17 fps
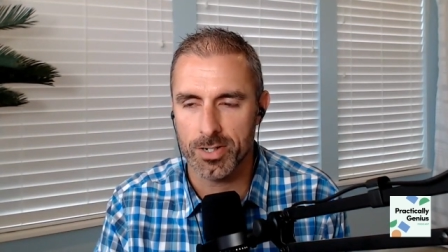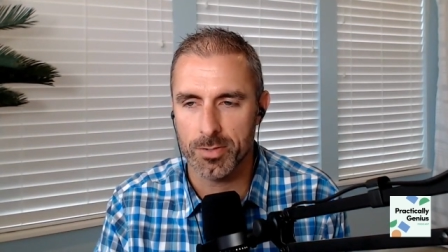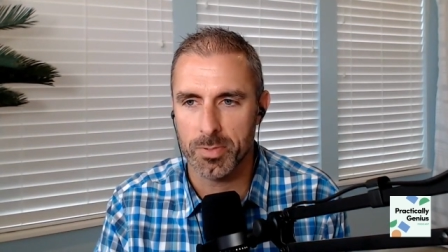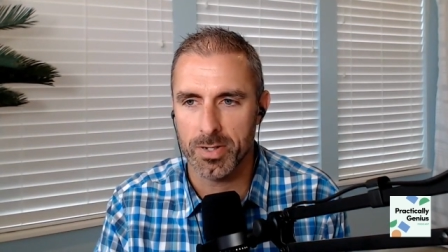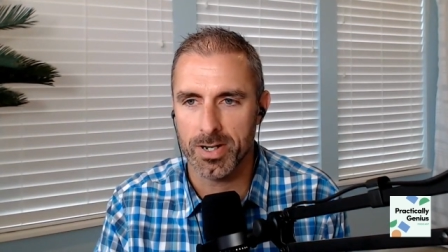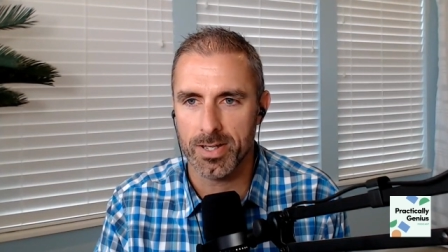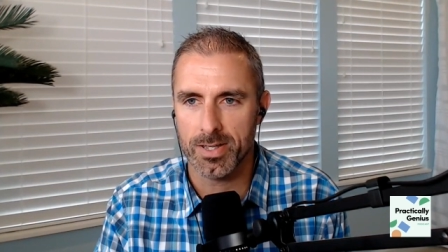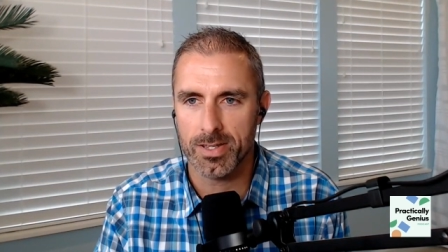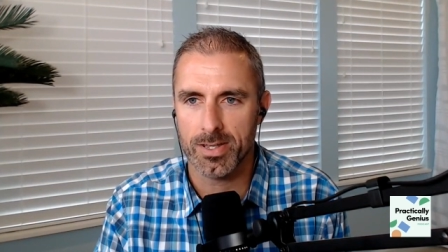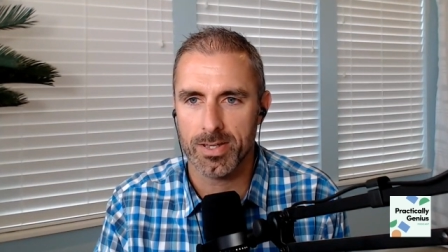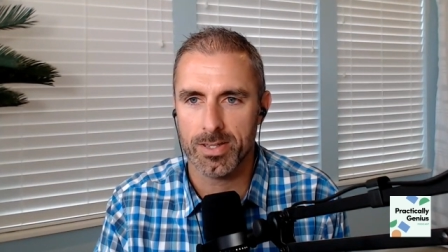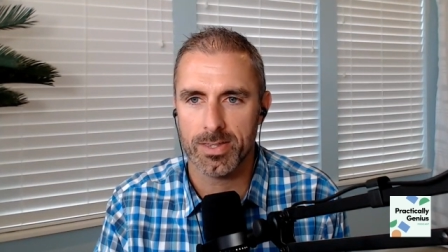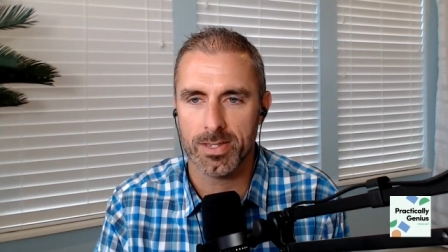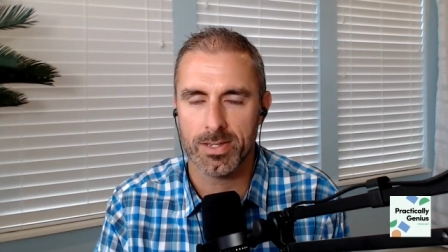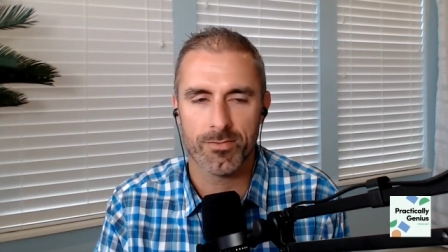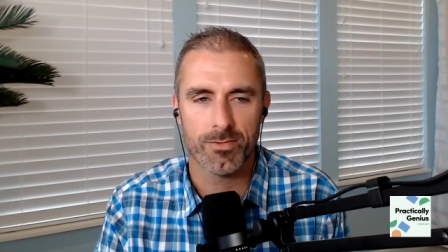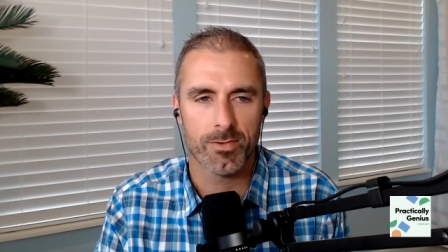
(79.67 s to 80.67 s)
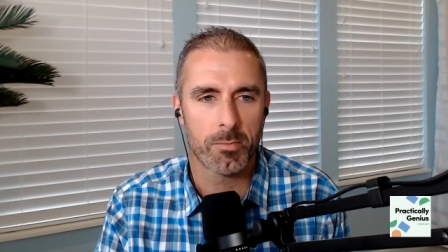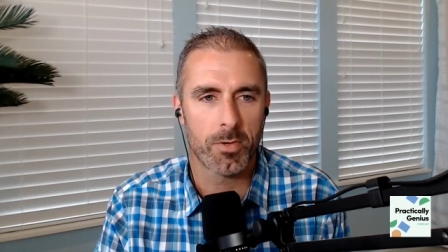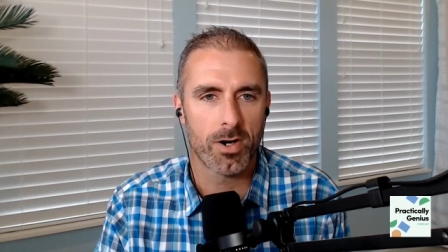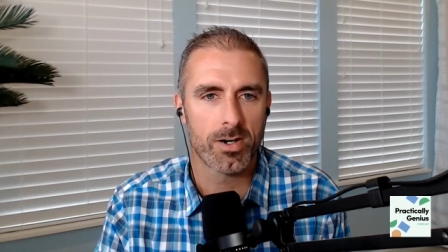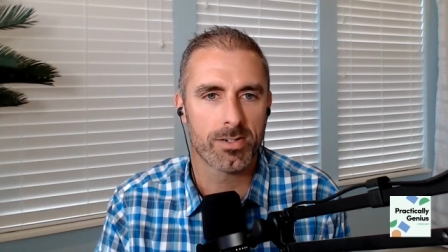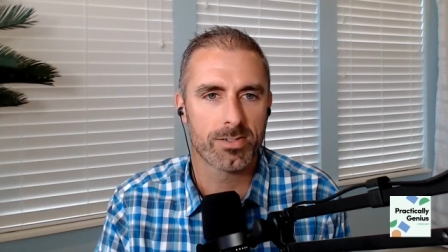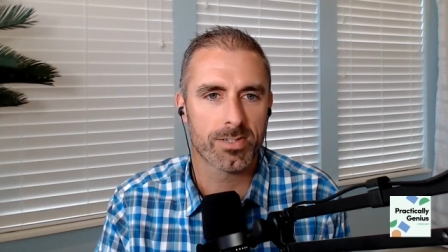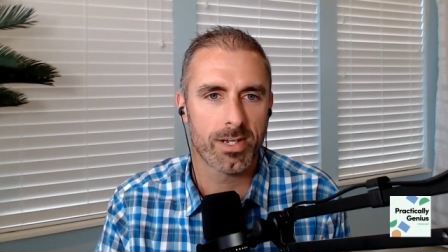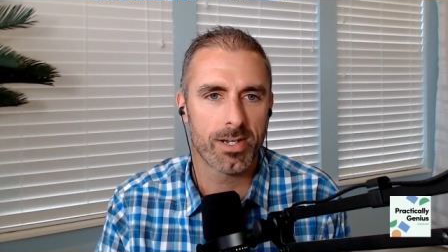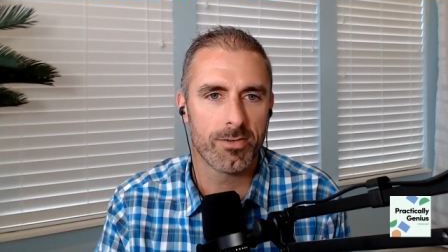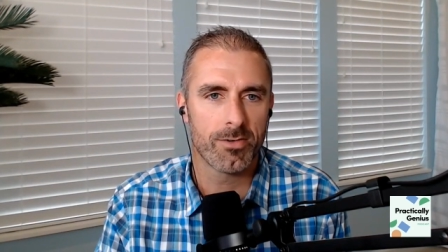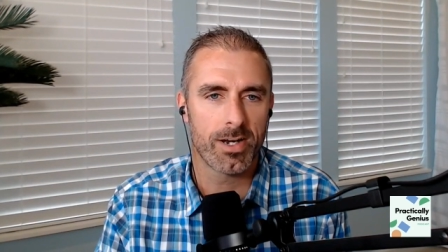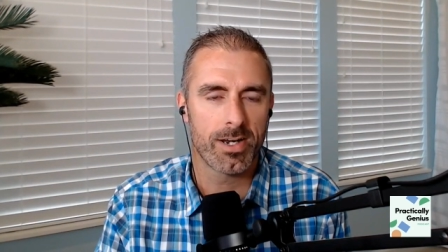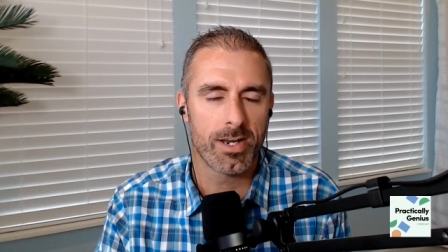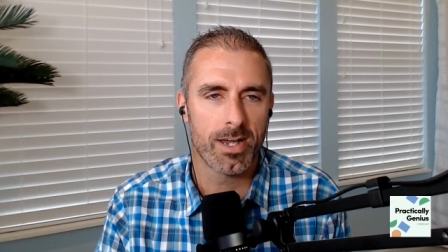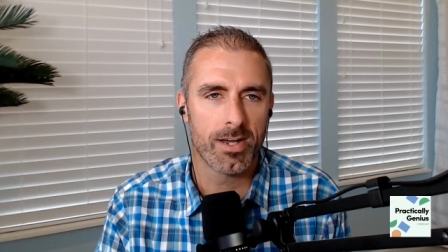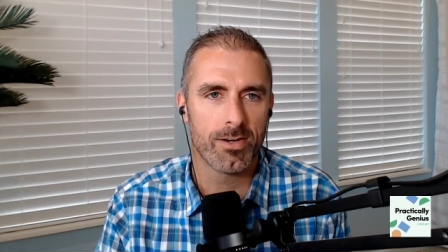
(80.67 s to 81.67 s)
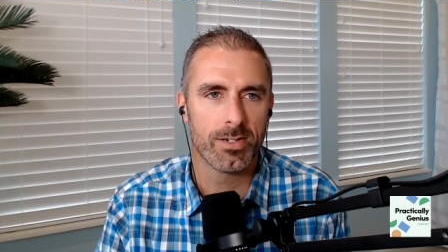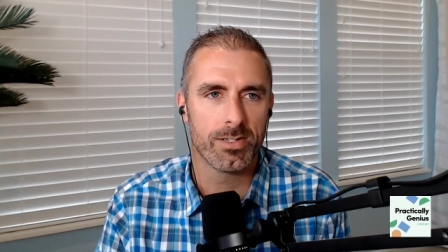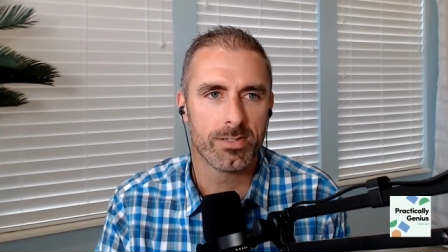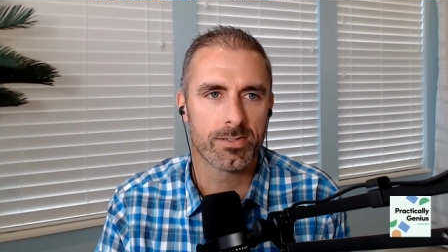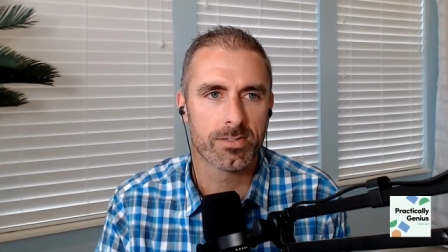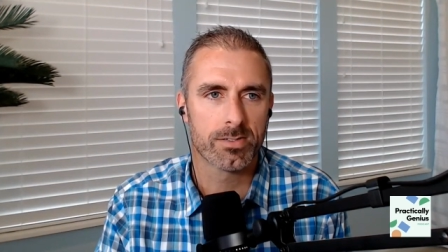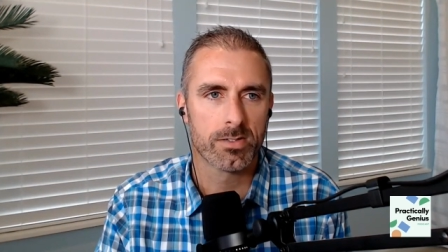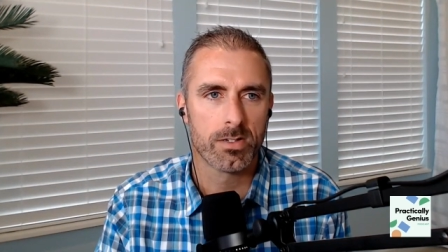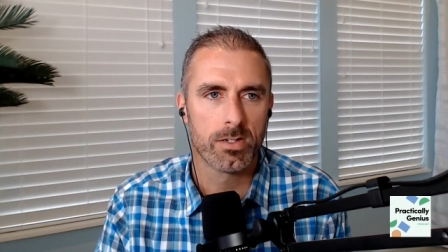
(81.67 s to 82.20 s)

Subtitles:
But I think from our side right now, it's